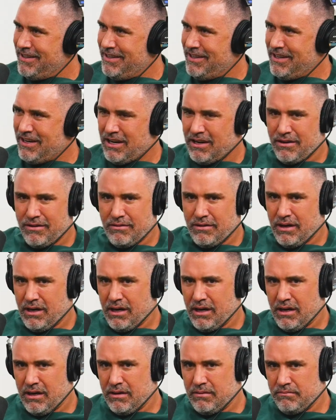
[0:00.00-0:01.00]
you know,
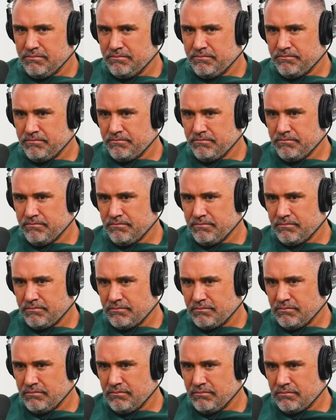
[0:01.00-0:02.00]
um,
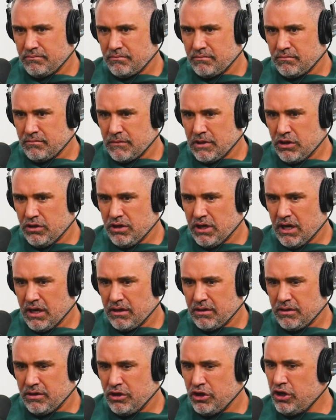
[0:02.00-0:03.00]
you're not